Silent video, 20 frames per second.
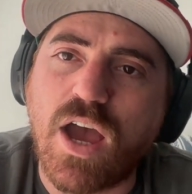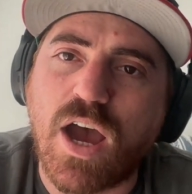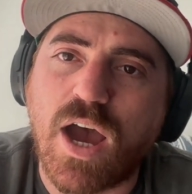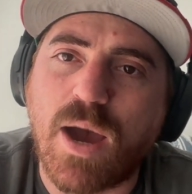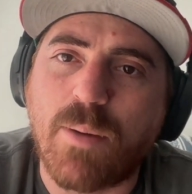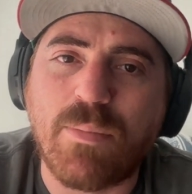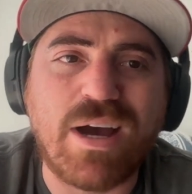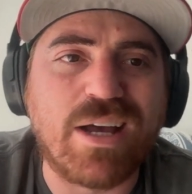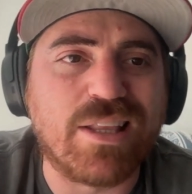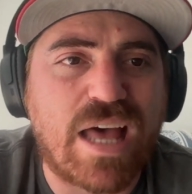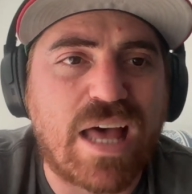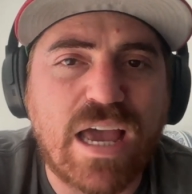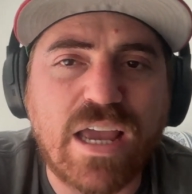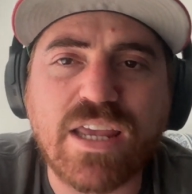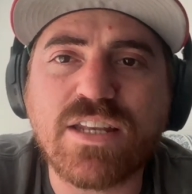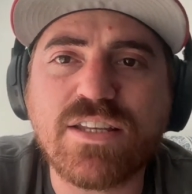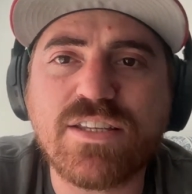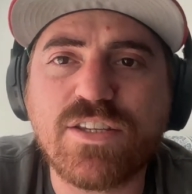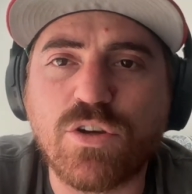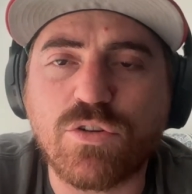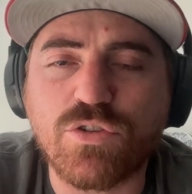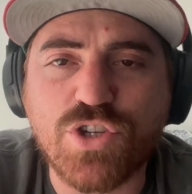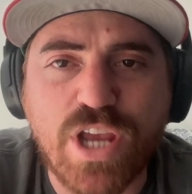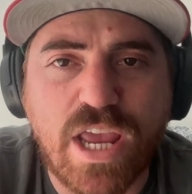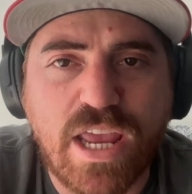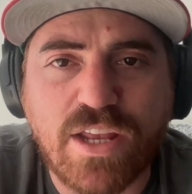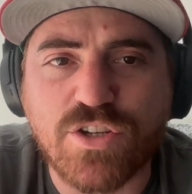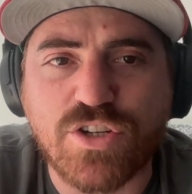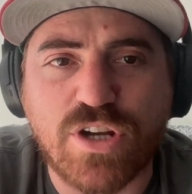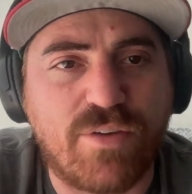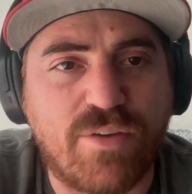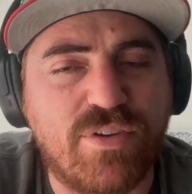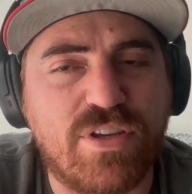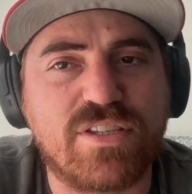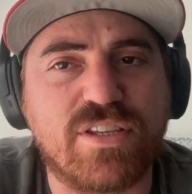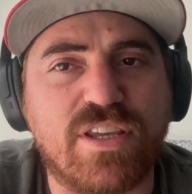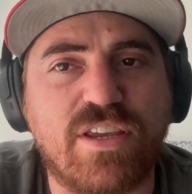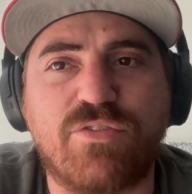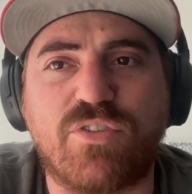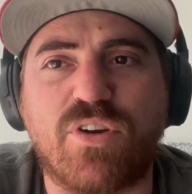A lot can still change,
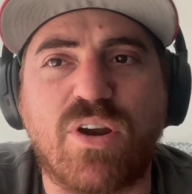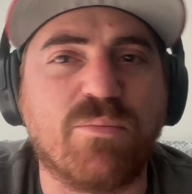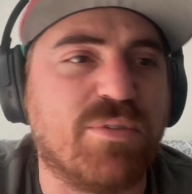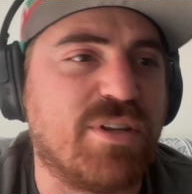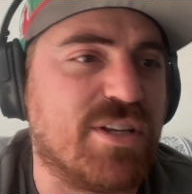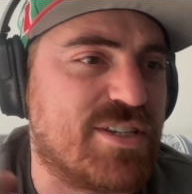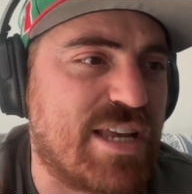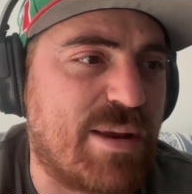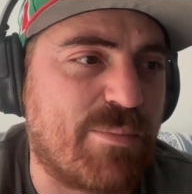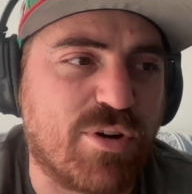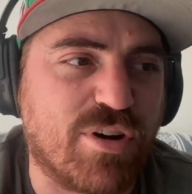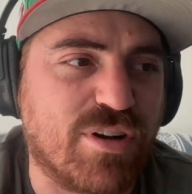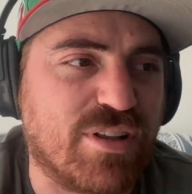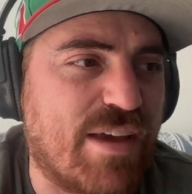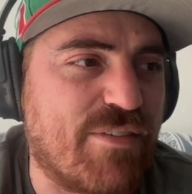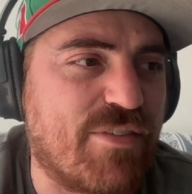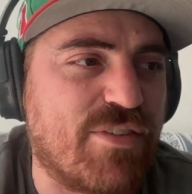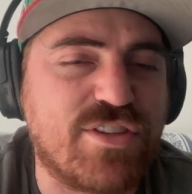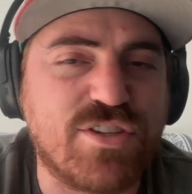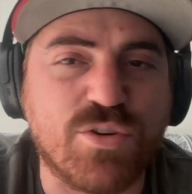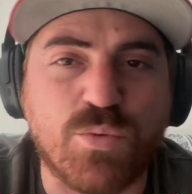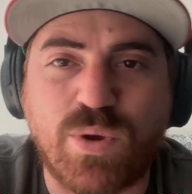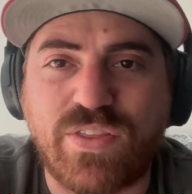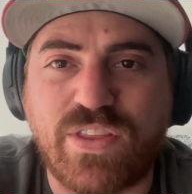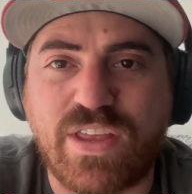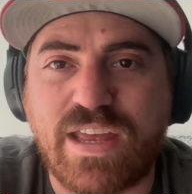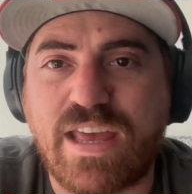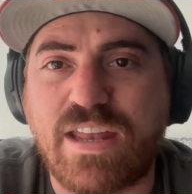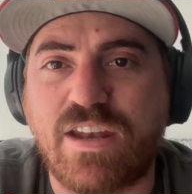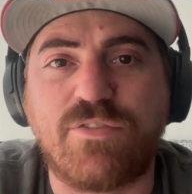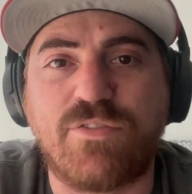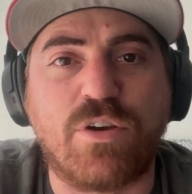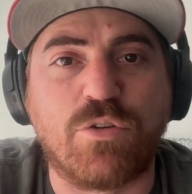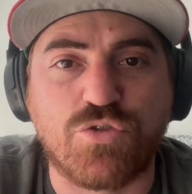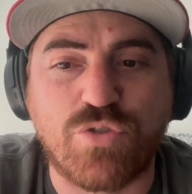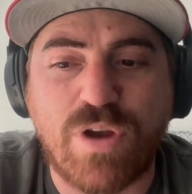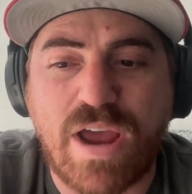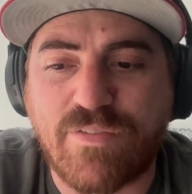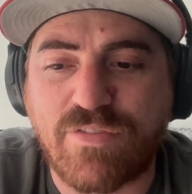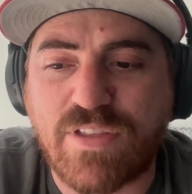obviously, from December 11th to when the
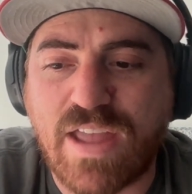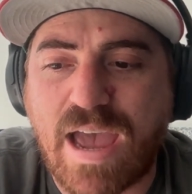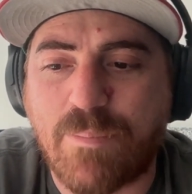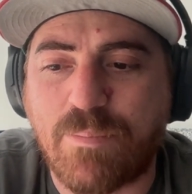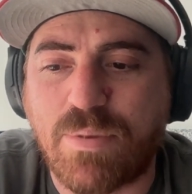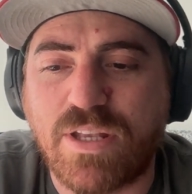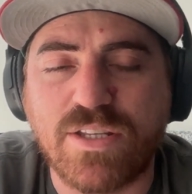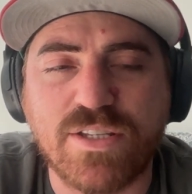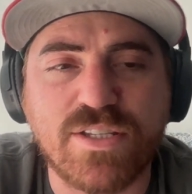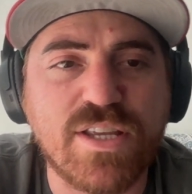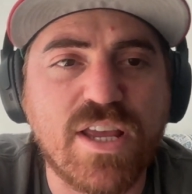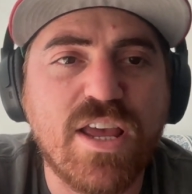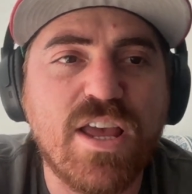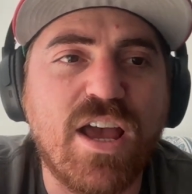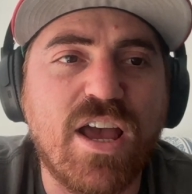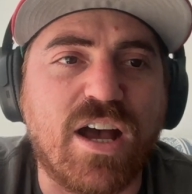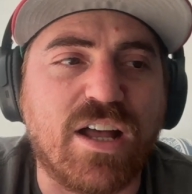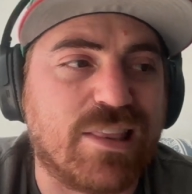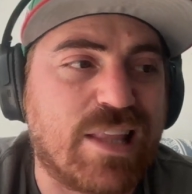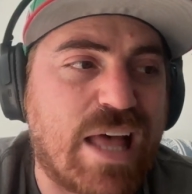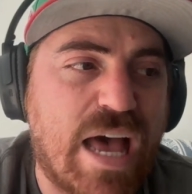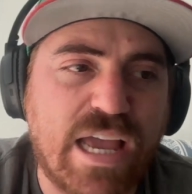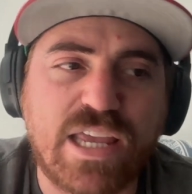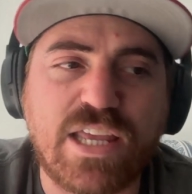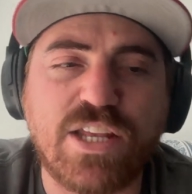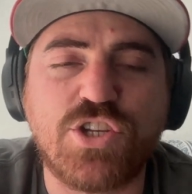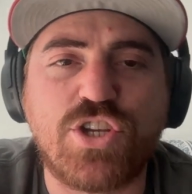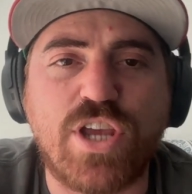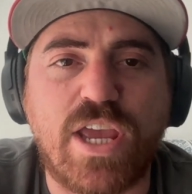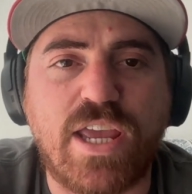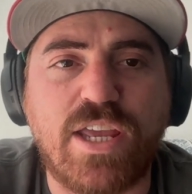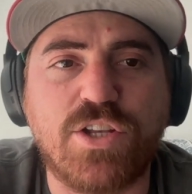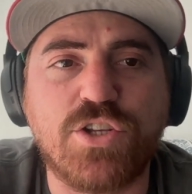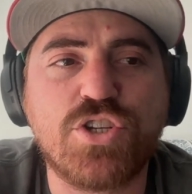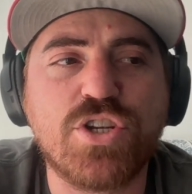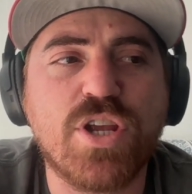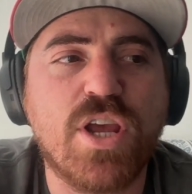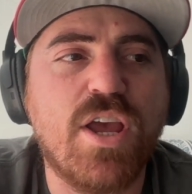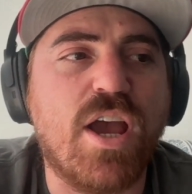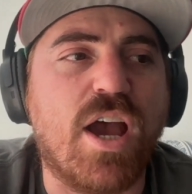NFL draft happens. A lot can
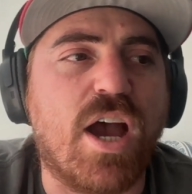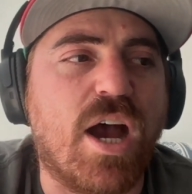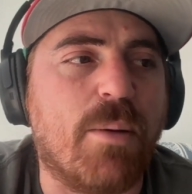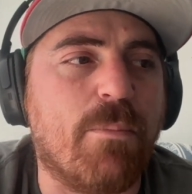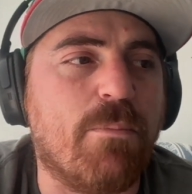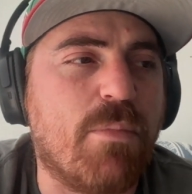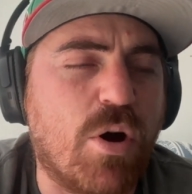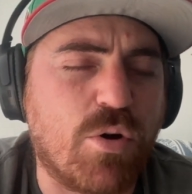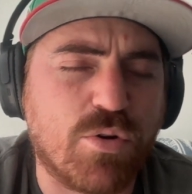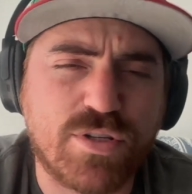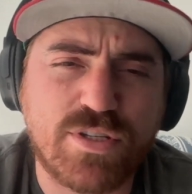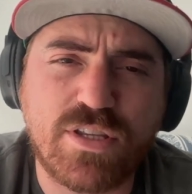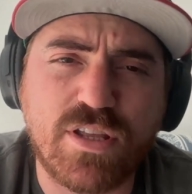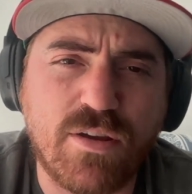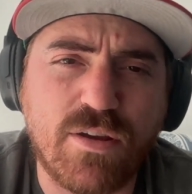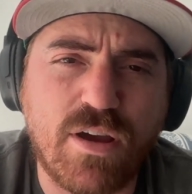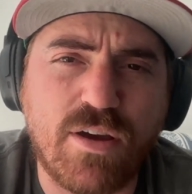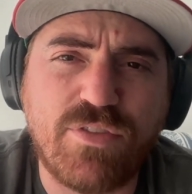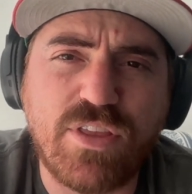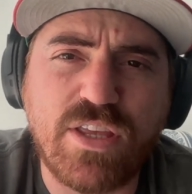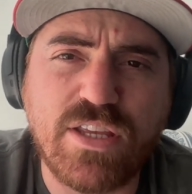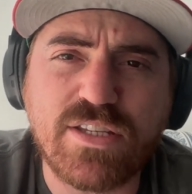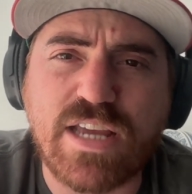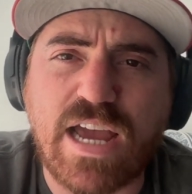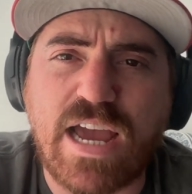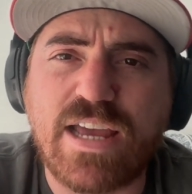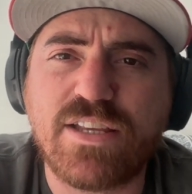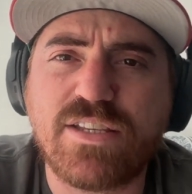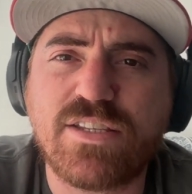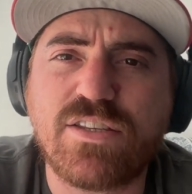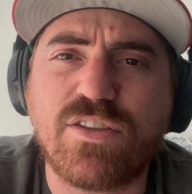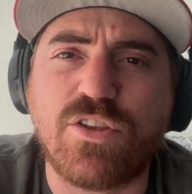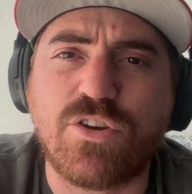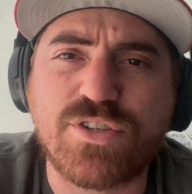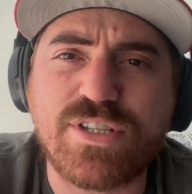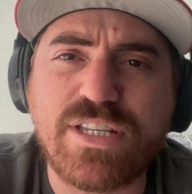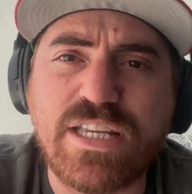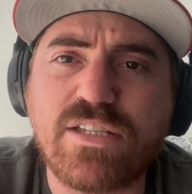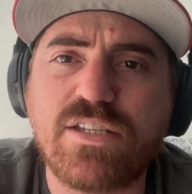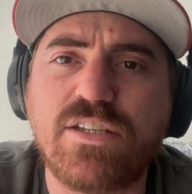change. Most of these guys,
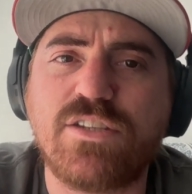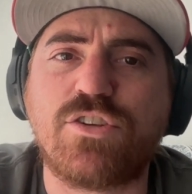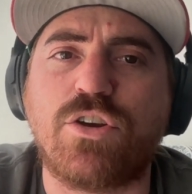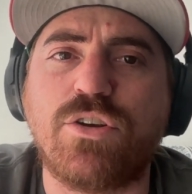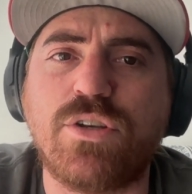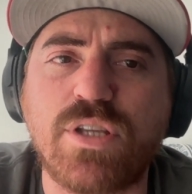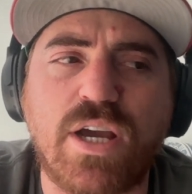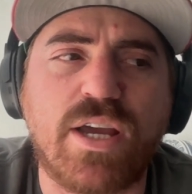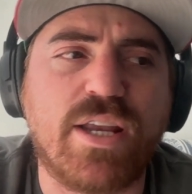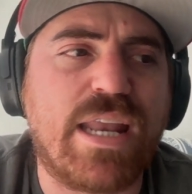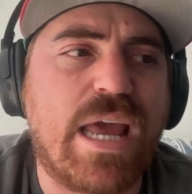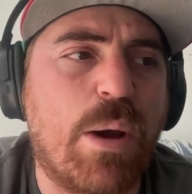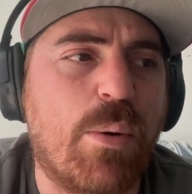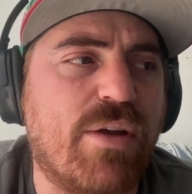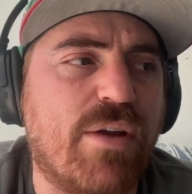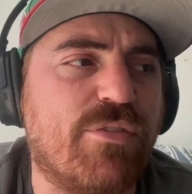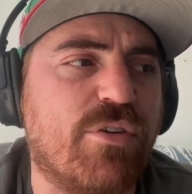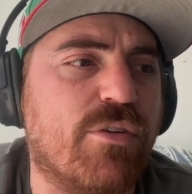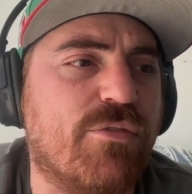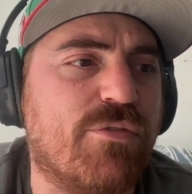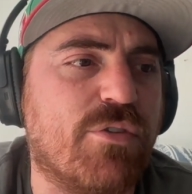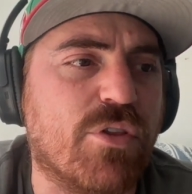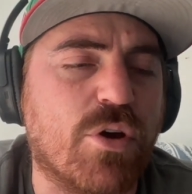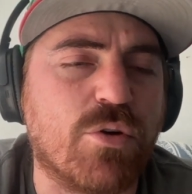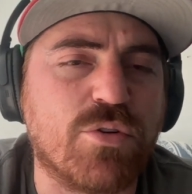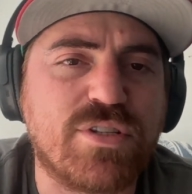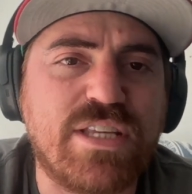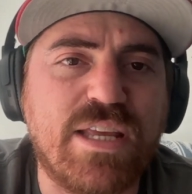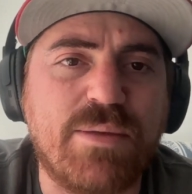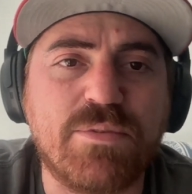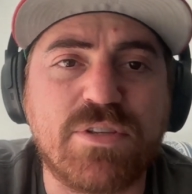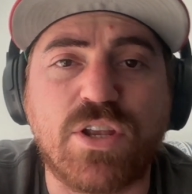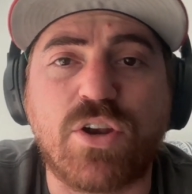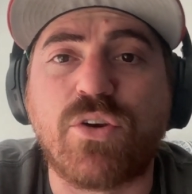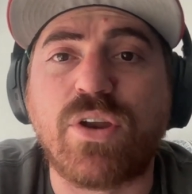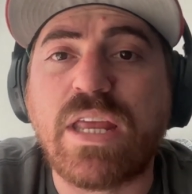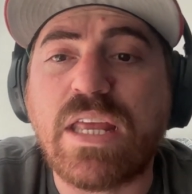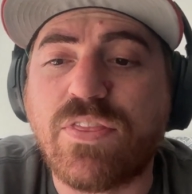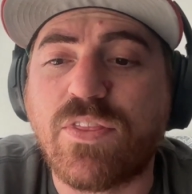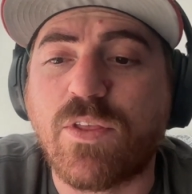their seasons are done. However, for those teams that
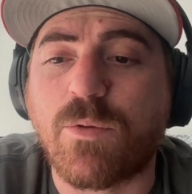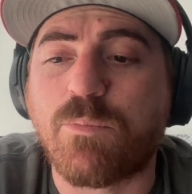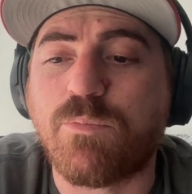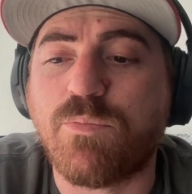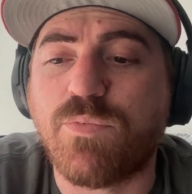are in